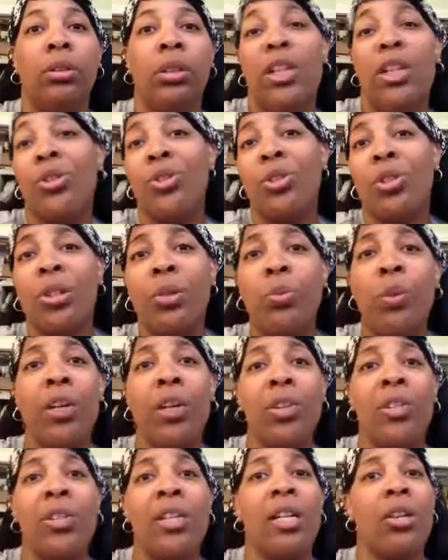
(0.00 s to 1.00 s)
I usually
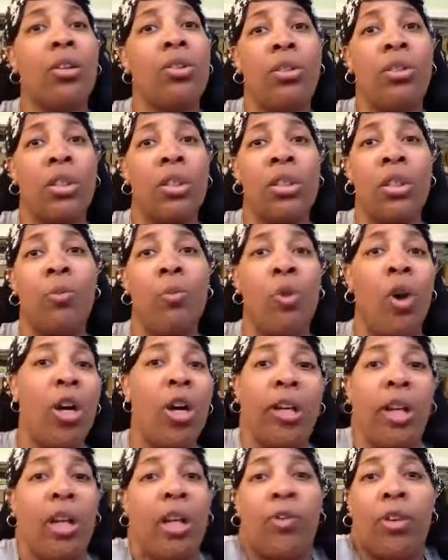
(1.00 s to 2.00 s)
wear sneakers because I'm
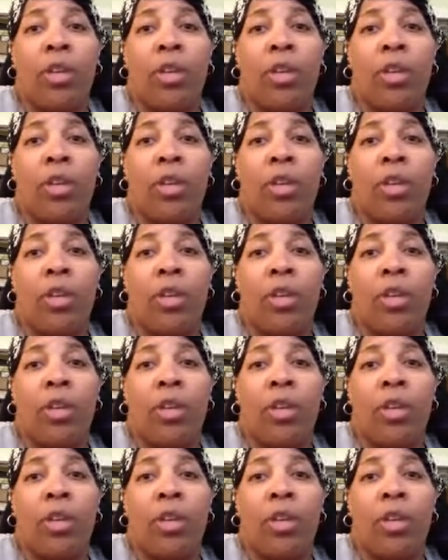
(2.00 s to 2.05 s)
walking